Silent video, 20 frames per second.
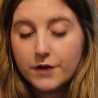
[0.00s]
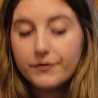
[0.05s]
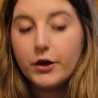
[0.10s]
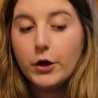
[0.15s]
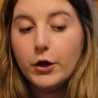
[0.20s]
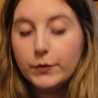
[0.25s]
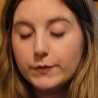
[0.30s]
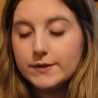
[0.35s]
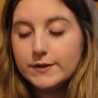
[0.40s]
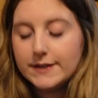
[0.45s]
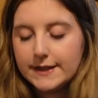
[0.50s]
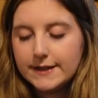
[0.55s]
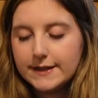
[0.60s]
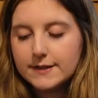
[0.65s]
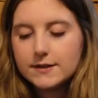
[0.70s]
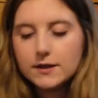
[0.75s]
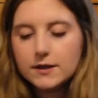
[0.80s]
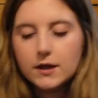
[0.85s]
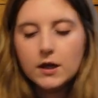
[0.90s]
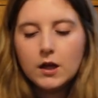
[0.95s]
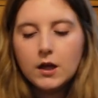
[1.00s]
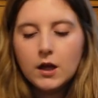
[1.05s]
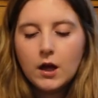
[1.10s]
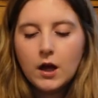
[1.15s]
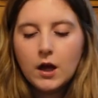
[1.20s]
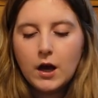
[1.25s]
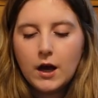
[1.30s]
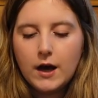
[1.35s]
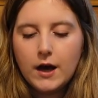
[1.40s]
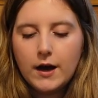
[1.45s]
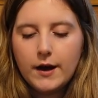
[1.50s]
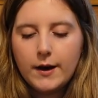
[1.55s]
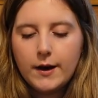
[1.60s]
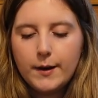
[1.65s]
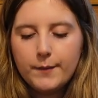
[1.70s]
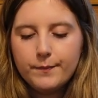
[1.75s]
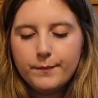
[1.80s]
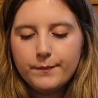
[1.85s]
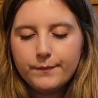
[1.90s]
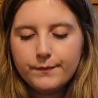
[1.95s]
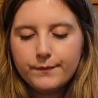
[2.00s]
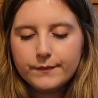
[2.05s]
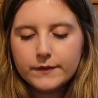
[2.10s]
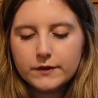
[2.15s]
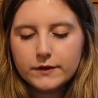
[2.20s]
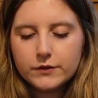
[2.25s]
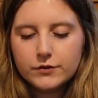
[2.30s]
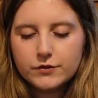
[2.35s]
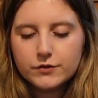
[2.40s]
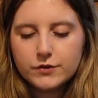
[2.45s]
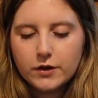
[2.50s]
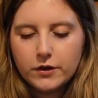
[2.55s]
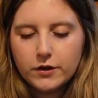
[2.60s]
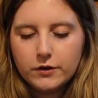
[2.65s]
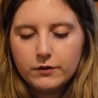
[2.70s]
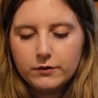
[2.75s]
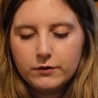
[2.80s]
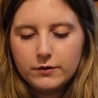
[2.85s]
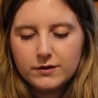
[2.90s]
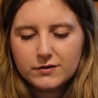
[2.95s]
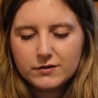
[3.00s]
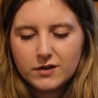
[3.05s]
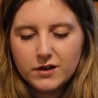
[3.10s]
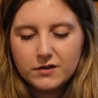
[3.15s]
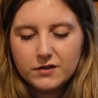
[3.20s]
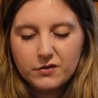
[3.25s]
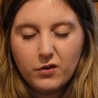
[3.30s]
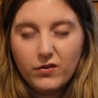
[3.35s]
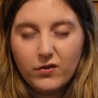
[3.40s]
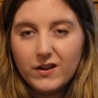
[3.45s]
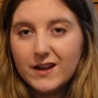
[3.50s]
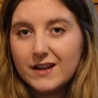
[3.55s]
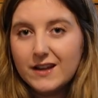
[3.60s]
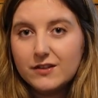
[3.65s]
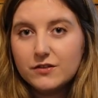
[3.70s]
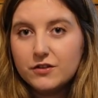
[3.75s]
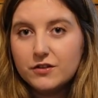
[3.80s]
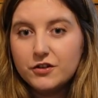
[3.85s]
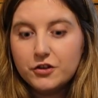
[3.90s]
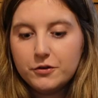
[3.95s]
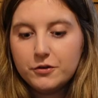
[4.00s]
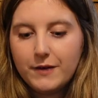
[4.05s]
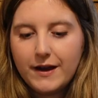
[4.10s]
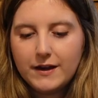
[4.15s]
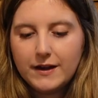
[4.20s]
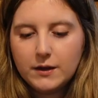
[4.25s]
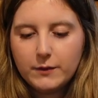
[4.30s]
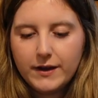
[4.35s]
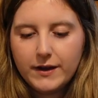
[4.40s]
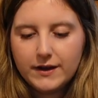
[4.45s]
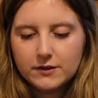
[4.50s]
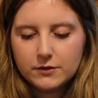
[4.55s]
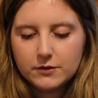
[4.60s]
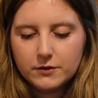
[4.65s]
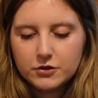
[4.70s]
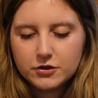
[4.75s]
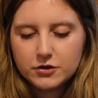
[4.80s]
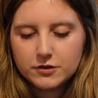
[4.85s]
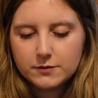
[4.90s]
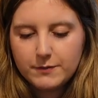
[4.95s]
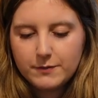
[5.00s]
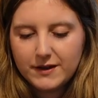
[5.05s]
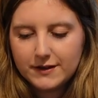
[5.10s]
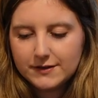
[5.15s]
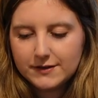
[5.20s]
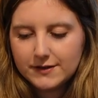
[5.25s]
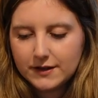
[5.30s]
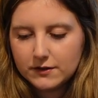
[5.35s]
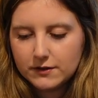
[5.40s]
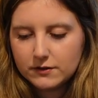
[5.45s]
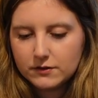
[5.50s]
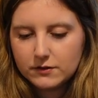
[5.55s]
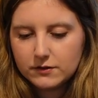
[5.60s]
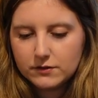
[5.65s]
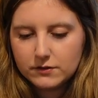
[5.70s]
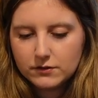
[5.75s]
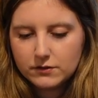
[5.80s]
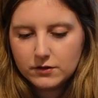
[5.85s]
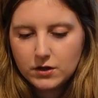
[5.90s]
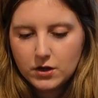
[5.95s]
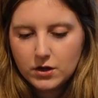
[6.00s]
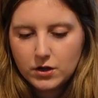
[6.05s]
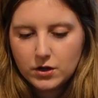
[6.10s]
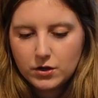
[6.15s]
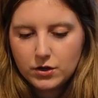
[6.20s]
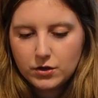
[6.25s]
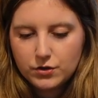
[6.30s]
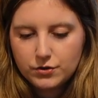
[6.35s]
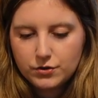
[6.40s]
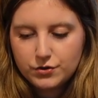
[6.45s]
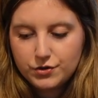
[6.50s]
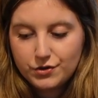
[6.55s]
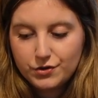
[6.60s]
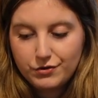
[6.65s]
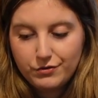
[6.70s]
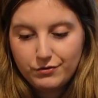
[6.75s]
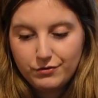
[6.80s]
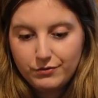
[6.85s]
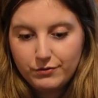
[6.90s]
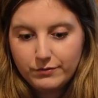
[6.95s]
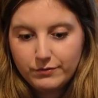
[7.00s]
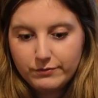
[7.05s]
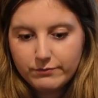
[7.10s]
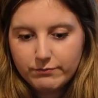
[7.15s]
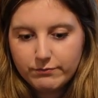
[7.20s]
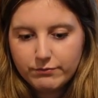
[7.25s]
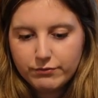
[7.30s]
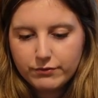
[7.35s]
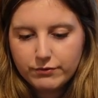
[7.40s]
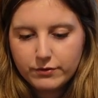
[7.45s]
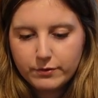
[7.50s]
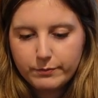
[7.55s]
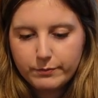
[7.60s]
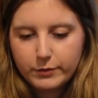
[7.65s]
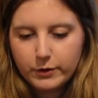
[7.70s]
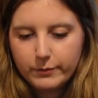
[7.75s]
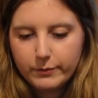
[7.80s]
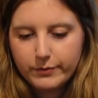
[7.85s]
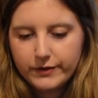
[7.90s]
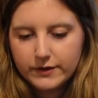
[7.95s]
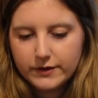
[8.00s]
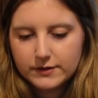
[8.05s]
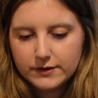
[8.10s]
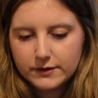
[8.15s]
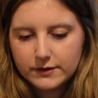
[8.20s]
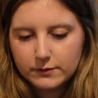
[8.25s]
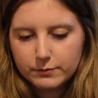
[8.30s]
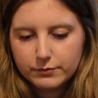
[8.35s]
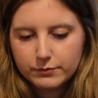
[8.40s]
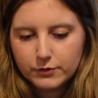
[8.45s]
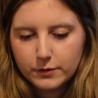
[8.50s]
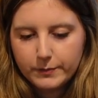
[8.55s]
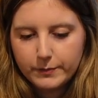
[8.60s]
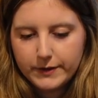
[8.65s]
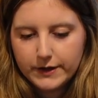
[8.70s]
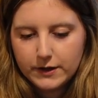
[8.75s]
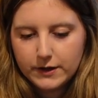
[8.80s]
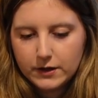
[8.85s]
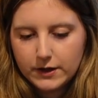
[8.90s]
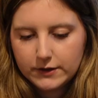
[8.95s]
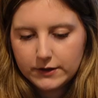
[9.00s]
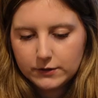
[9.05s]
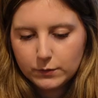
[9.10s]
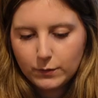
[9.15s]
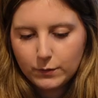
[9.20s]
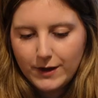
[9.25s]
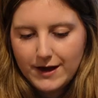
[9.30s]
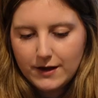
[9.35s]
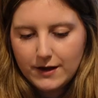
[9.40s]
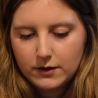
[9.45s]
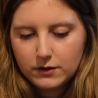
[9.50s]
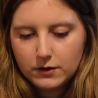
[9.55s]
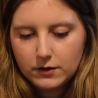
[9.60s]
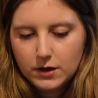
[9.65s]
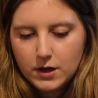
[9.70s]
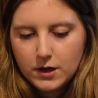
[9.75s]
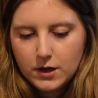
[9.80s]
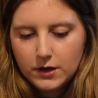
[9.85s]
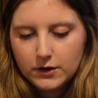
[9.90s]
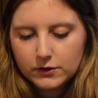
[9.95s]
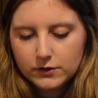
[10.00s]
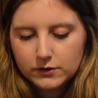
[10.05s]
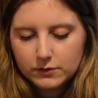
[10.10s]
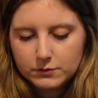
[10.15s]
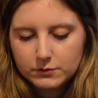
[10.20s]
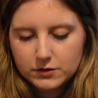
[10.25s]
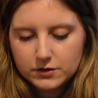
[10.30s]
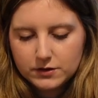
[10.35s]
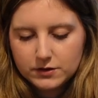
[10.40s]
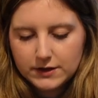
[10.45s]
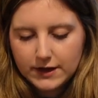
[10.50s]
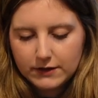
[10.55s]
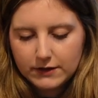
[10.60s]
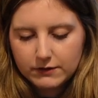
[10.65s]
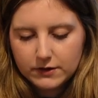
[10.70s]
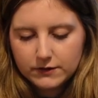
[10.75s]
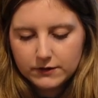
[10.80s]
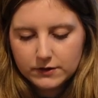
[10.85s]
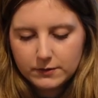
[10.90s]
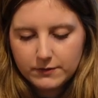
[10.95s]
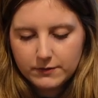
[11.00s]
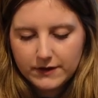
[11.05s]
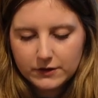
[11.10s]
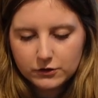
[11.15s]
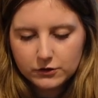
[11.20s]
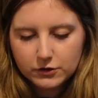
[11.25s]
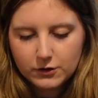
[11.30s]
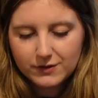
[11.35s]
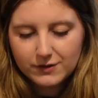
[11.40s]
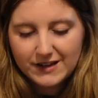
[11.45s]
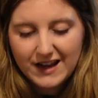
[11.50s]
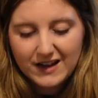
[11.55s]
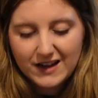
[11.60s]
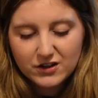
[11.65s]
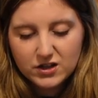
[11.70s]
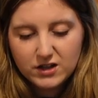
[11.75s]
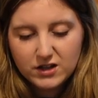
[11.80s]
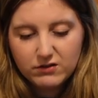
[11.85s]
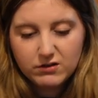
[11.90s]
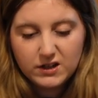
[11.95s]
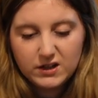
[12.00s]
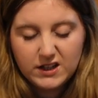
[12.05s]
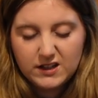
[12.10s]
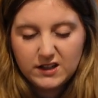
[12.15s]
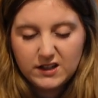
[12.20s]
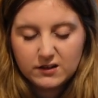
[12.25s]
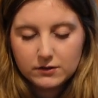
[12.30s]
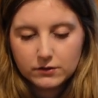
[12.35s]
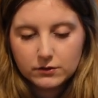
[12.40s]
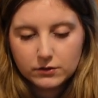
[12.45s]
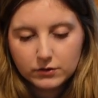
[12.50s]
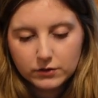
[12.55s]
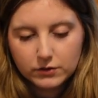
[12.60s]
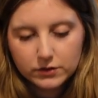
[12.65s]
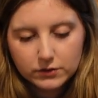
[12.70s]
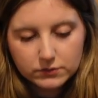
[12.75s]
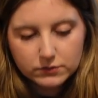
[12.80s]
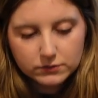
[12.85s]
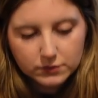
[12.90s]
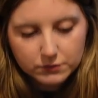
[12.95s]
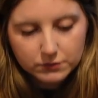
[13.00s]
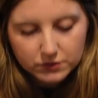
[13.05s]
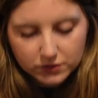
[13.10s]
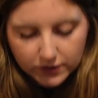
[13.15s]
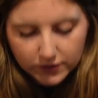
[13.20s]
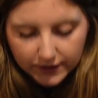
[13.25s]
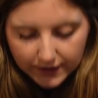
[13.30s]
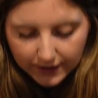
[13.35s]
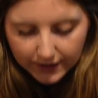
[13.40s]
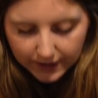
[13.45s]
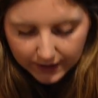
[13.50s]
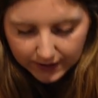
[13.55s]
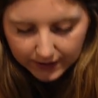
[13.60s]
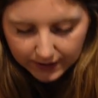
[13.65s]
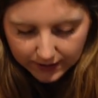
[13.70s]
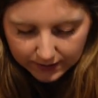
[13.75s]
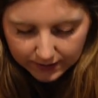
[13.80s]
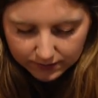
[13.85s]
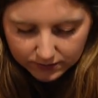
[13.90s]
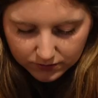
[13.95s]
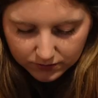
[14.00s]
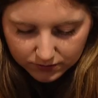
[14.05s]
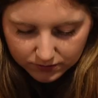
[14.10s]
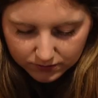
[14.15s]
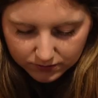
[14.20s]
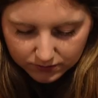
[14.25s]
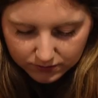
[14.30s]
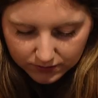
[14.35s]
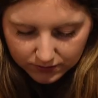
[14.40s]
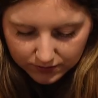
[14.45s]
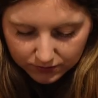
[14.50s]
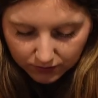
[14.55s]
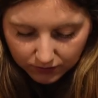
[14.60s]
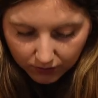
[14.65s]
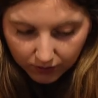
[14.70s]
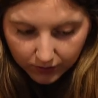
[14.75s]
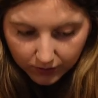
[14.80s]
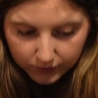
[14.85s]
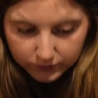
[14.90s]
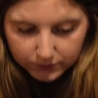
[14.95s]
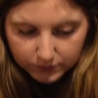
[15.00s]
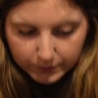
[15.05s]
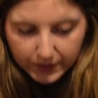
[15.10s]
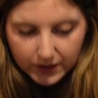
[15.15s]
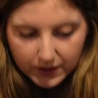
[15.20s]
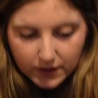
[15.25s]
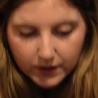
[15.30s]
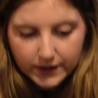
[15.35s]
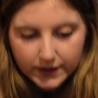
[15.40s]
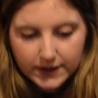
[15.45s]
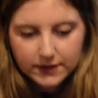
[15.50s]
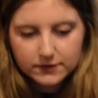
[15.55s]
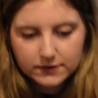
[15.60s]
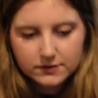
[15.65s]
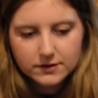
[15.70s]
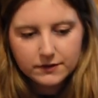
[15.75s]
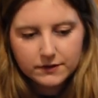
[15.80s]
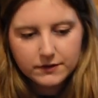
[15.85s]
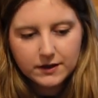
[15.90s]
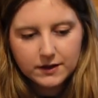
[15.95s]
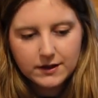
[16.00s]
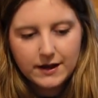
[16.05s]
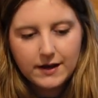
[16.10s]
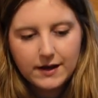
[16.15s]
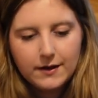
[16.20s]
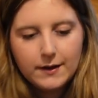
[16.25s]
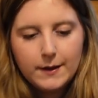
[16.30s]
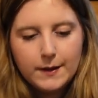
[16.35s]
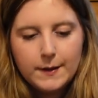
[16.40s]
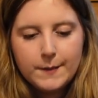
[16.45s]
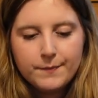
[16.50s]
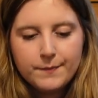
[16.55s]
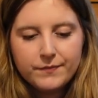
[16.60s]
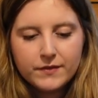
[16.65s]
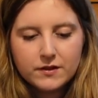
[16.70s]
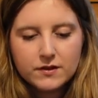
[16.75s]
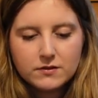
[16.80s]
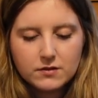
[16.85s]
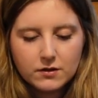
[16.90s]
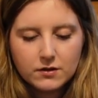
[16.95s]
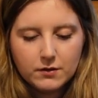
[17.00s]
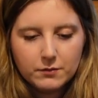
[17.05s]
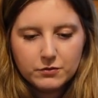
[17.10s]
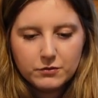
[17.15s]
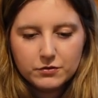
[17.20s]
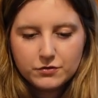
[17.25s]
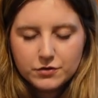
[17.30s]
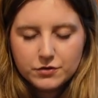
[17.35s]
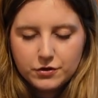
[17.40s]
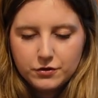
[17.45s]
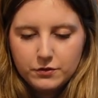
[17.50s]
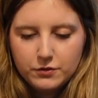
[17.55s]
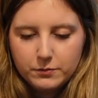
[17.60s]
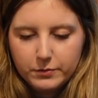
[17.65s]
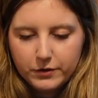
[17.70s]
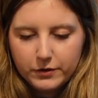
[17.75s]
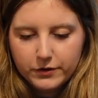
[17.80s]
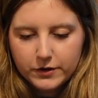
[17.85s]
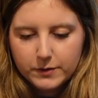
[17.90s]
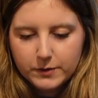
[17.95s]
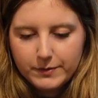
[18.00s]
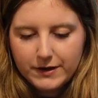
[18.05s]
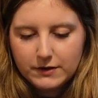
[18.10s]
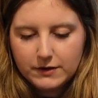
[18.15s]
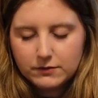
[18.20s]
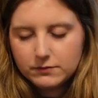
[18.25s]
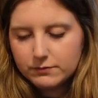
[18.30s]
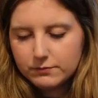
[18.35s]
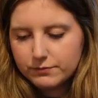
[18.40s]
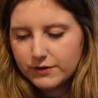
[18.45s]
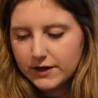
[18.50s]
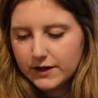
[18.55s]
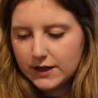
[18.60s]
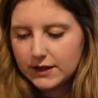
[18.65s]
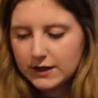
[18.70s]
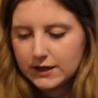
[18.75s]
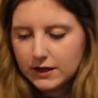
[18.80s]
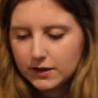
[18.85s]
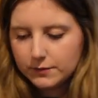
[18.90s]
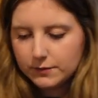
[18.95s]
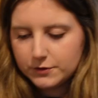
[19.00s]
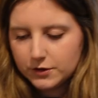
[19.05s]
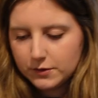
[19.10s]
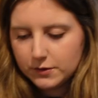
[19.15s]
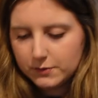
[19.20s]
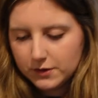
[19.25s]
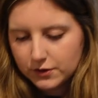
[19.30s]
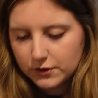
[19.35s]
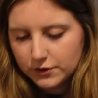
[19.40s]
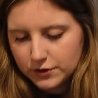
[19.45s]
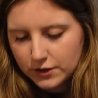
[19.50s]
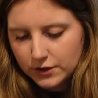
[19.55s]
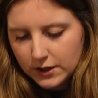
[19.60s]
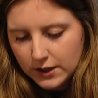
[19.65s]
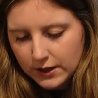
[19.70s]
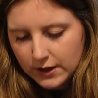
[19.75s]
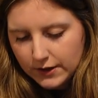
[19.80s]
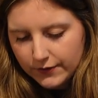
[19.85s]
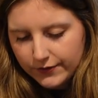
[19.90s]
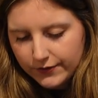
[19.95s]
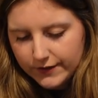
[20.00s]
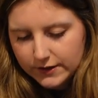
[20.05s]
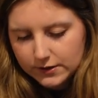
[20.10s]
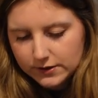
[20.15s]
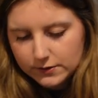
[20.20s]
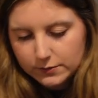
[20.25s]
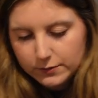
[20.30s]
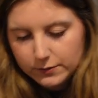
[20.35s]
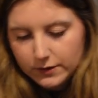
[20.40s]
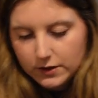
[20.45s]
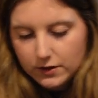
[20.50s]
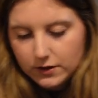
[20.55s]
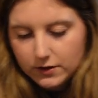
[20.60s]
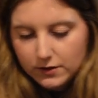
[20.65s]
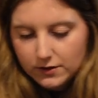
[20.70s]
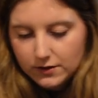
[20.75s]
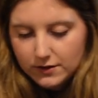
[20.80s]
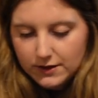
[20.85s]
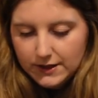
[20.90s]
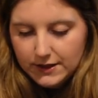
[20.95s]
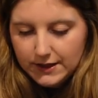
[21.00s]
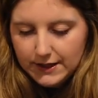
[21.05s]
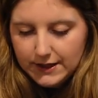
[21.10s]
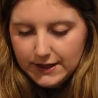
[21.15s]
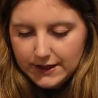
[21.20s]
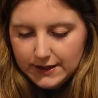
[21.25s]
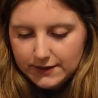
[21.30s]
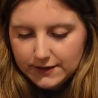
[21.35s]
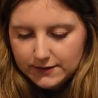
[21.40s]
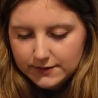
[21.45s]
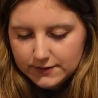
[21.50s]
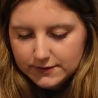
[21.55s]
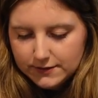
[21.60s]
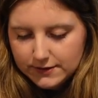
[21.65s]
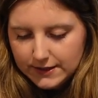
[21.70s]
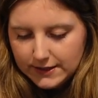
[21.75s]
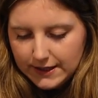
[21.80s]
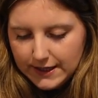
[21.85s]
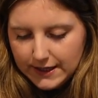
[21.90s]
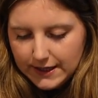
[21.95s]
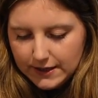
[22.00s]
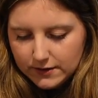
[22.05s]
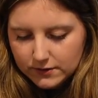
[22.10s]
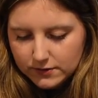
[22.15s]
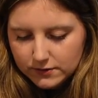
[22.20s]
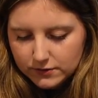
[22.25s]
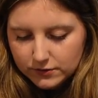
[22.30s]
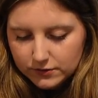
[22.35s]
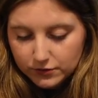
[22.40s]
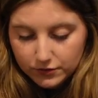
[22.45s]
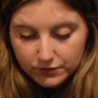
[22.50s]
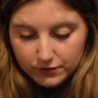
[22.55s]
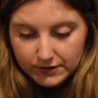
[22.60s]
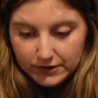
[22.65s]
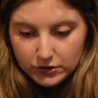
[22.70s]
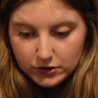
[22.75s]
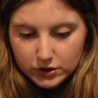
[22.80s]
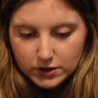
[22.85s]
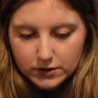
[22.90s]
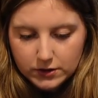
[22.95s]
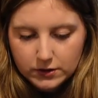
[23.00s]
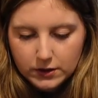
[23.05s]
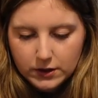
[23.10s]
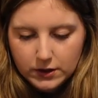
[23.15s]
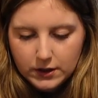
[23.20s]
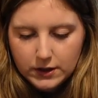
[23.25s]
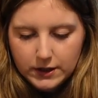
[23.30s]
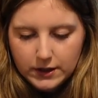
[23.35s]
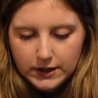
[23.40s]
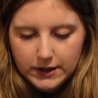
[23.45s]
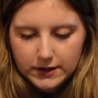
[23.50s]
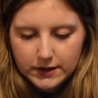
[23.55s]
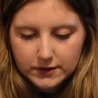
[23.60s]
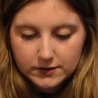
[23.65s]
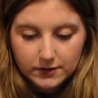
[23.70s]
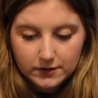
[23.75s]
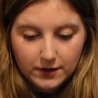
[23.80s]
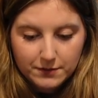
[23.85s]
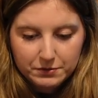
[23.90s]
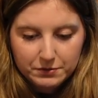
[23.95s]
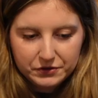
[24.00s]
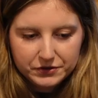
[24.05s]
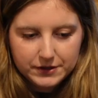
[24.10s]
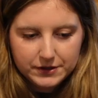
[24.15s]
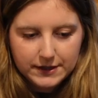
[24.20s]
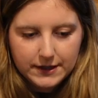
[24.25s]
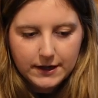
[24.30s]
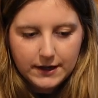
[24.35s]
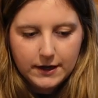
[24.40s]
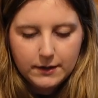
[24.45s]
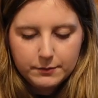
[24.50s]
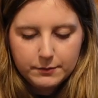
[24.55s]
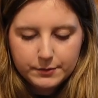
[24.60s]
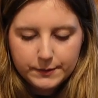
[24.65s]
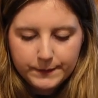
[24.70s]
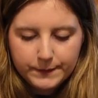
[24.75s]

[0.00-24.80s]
owned it. So it's kind of on the list to do anyway, so it just makes sense to pop this little prop in as well. So I'm just getting rid of some of that soil. It's actually really decent soil. I'm just looking at it. It's got loads of perlite in and stuff like that. So I'm not too bothered about breaking that up too much. This one is in Soil Ninja because I potted it up.